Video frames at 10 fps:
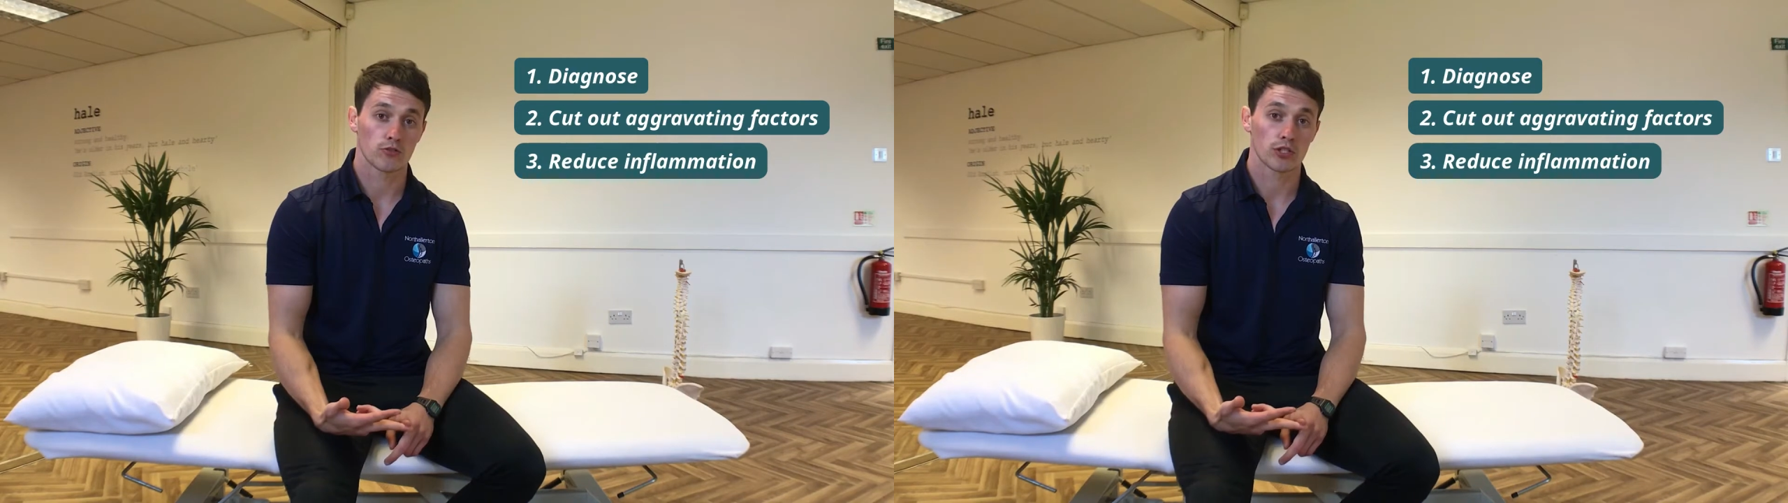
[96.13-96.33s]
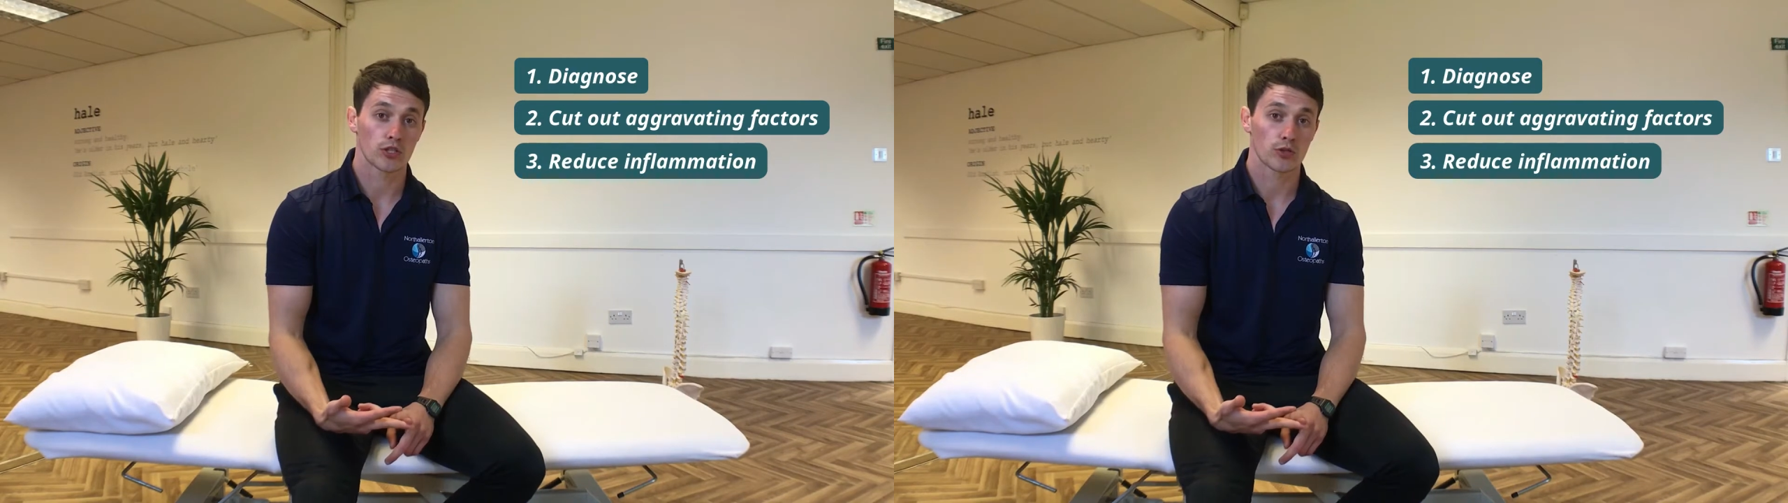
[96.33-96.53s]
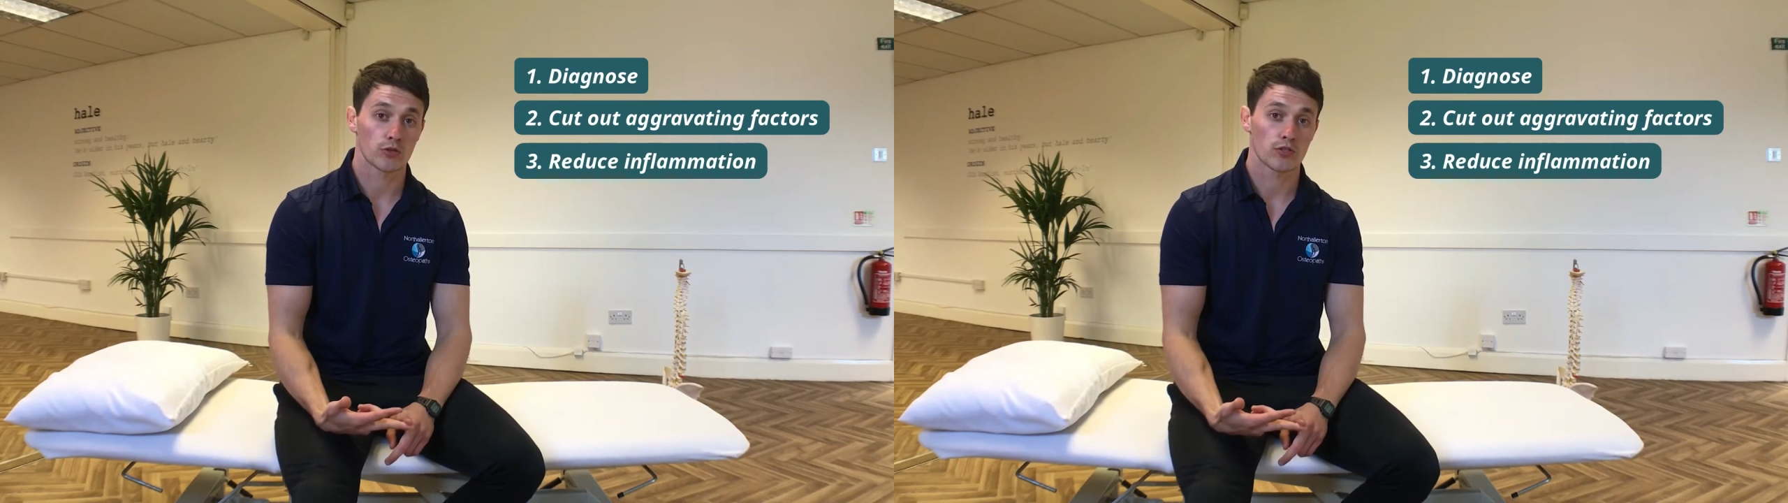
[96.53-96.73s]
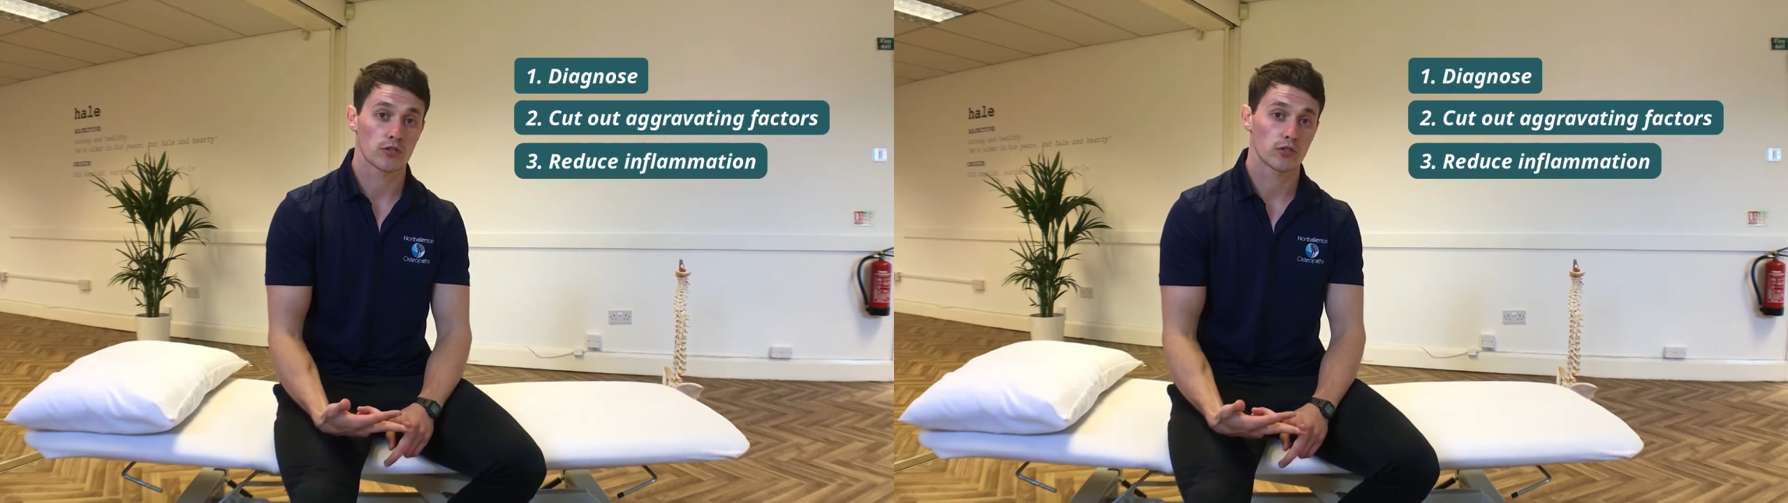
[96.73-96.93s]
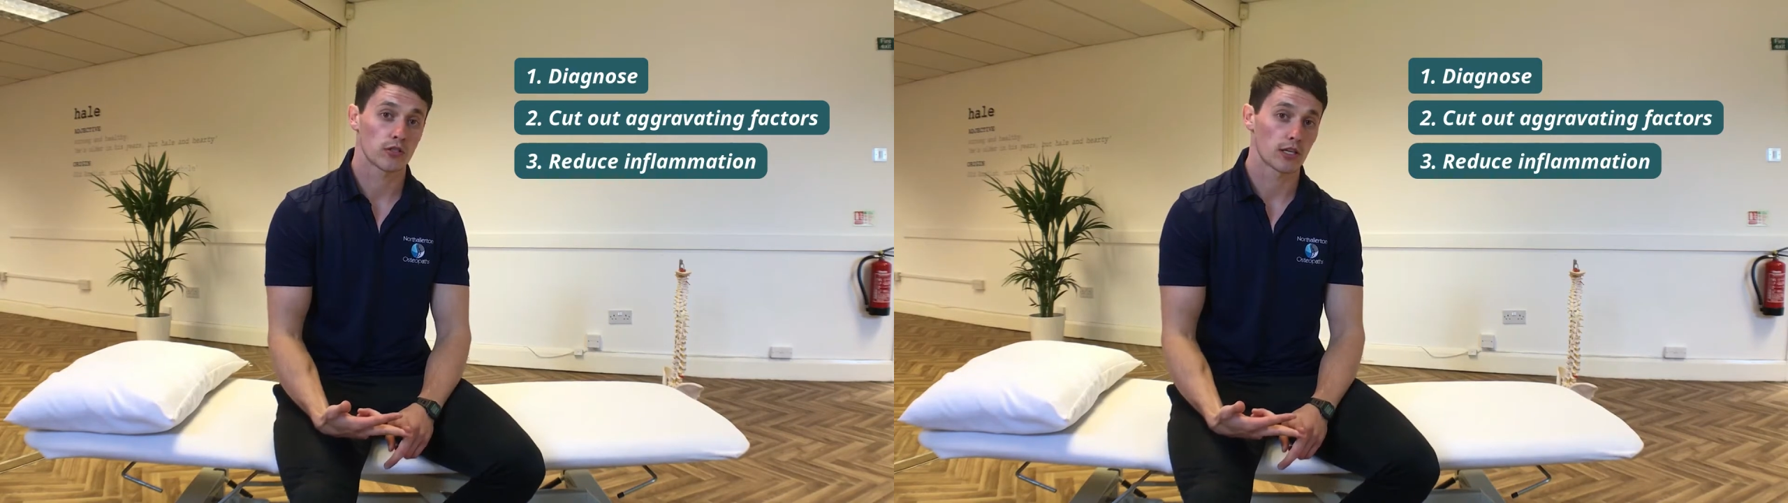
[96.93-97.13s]

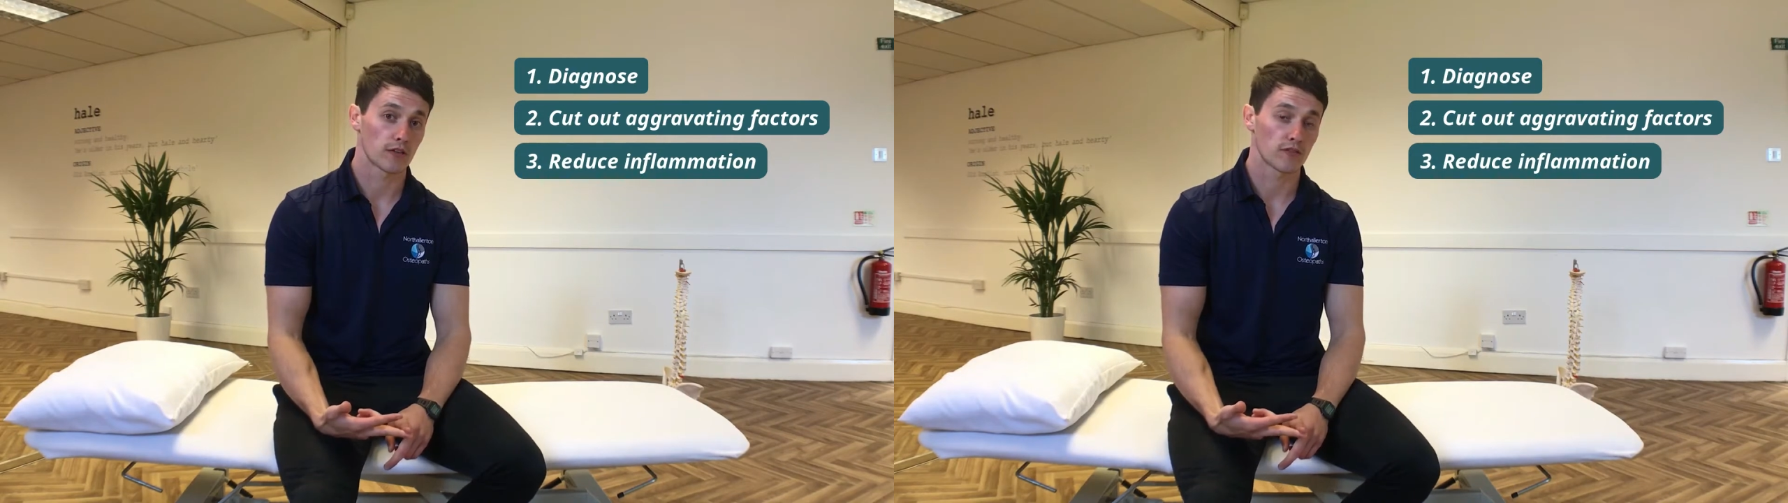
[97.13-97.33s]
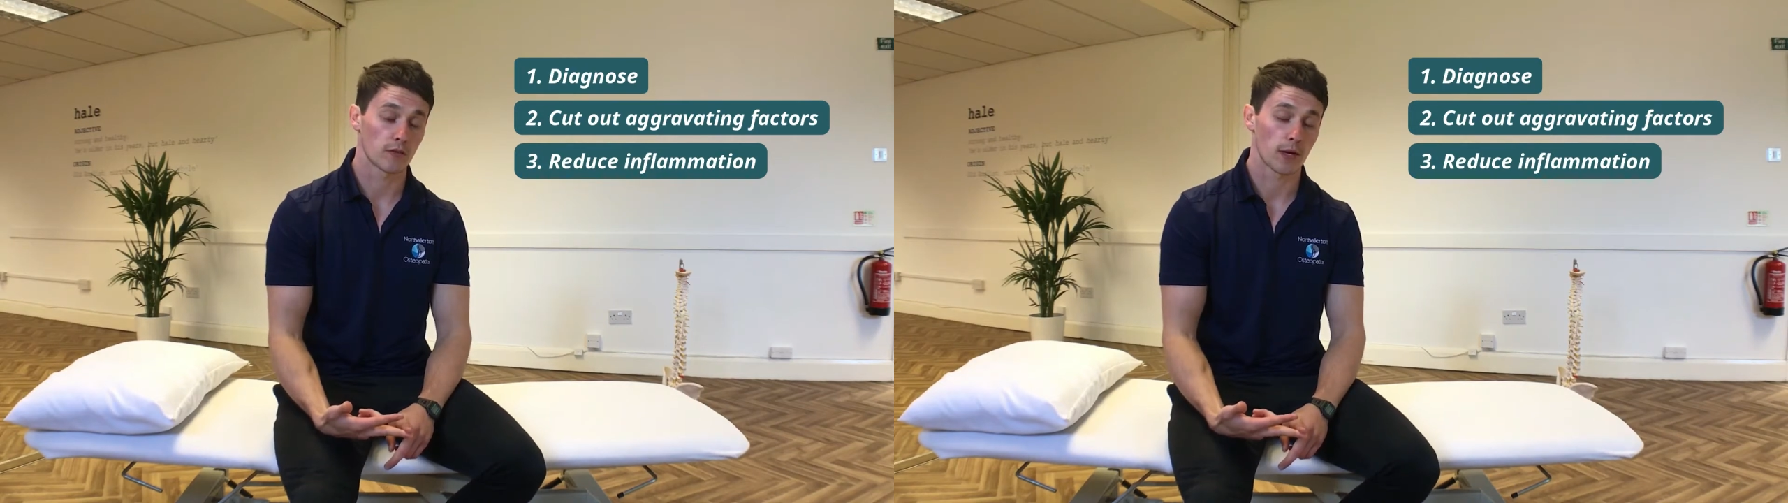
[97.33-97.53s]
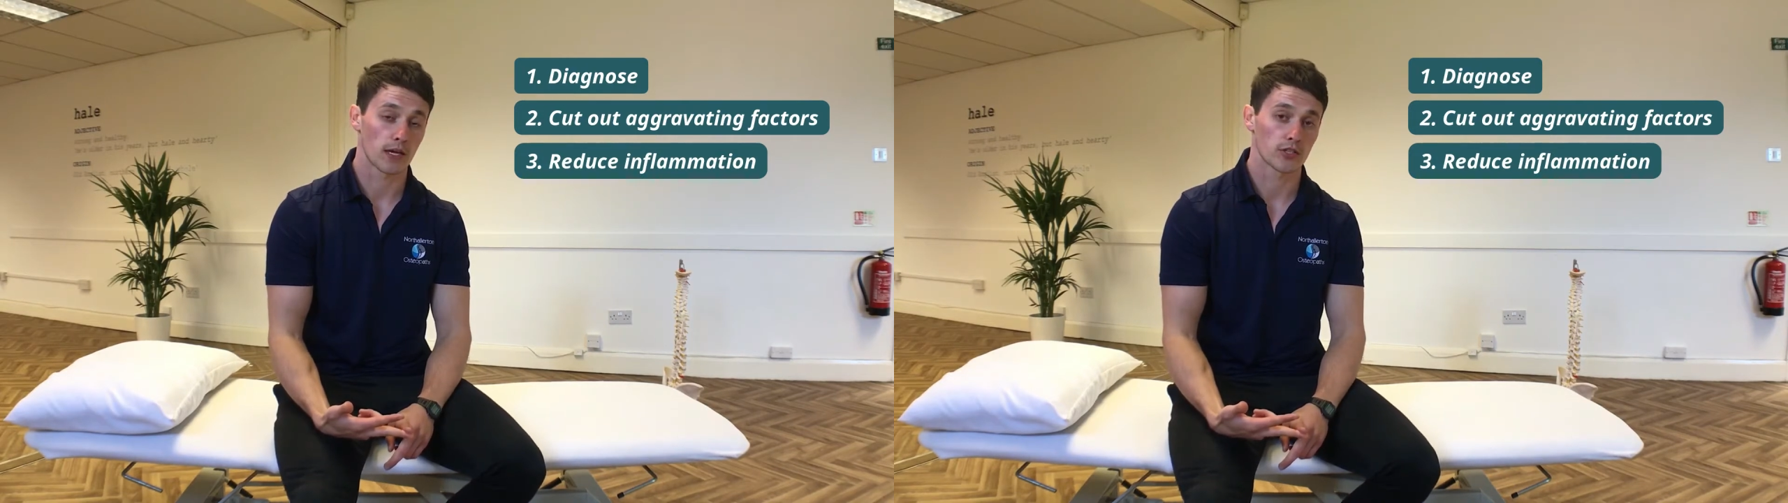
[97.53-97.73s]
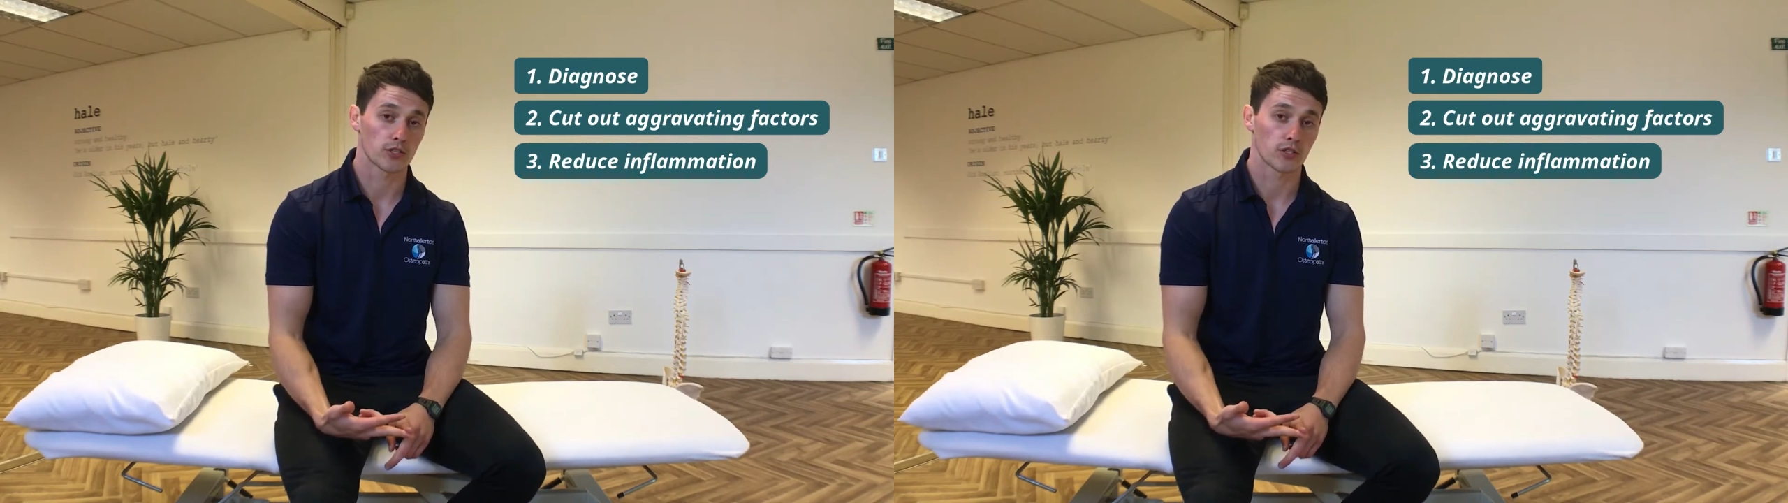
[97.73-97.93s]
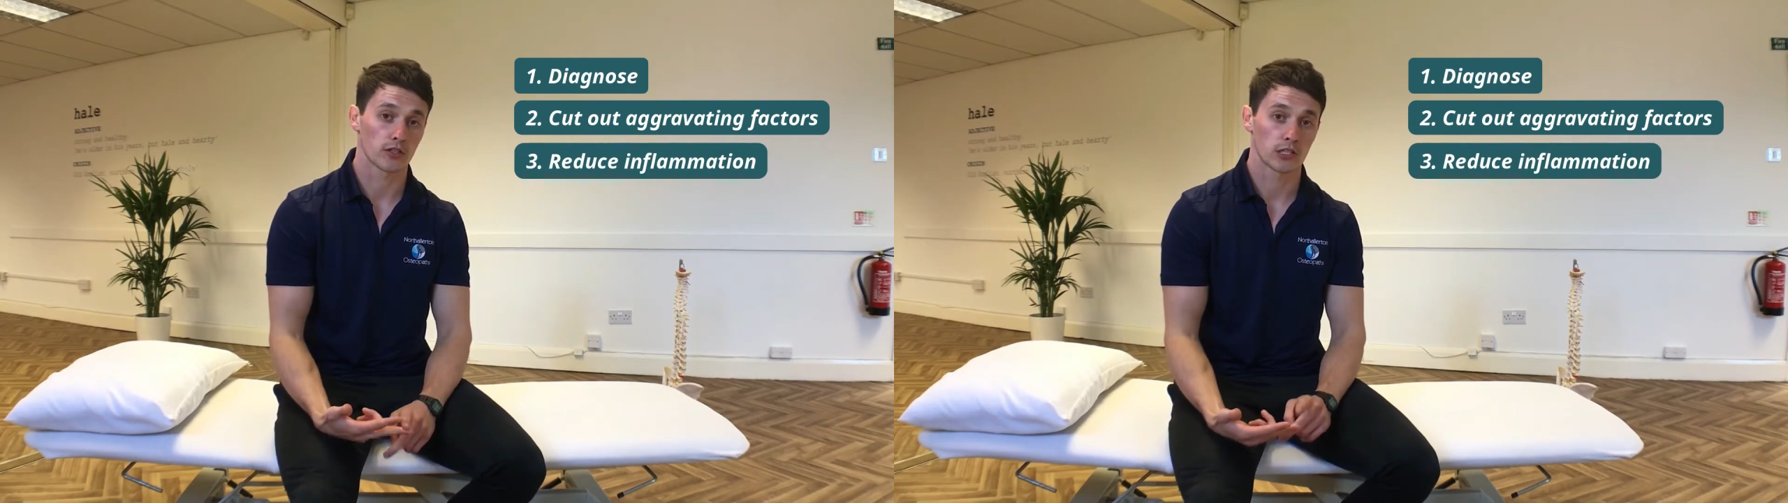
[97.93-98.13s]
reduce the
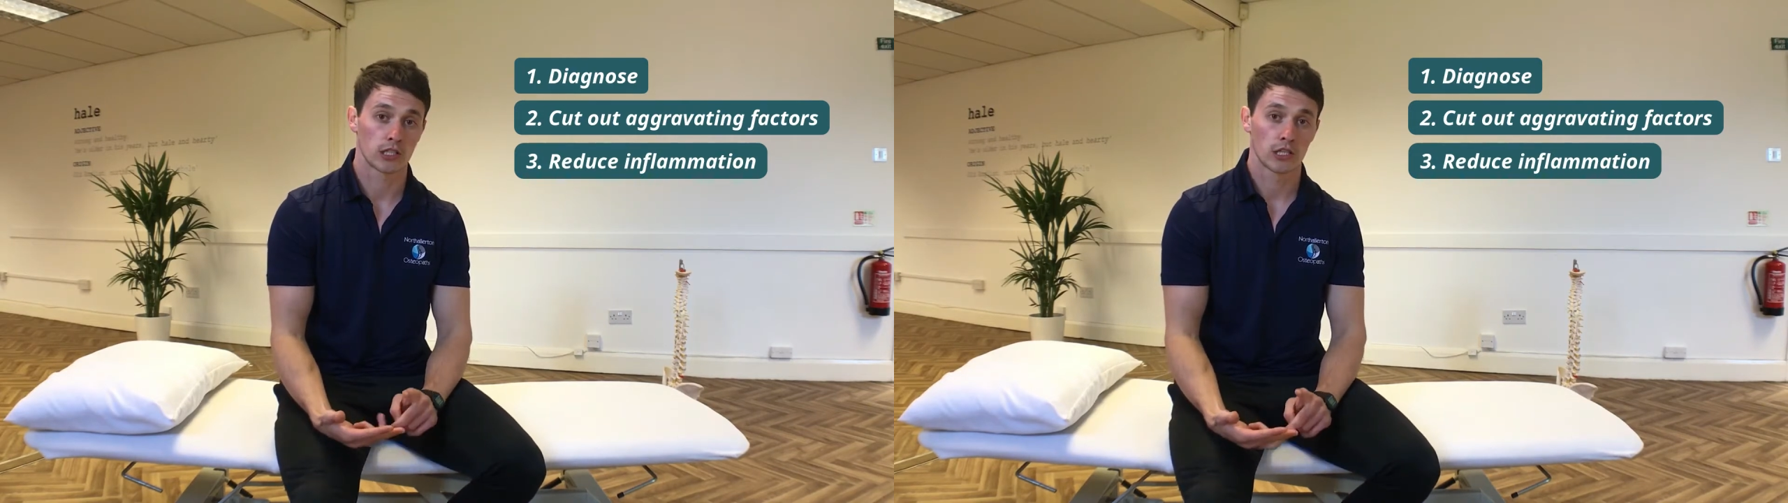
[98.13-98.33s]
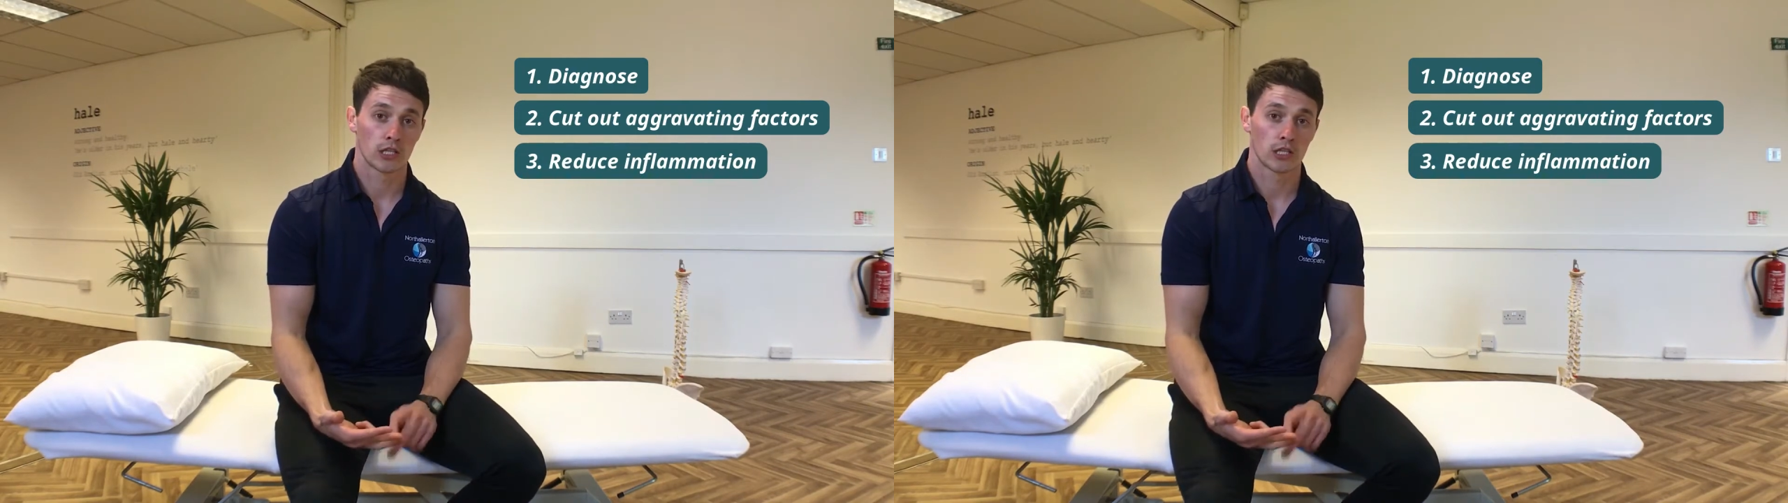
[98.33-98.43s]
inflammation.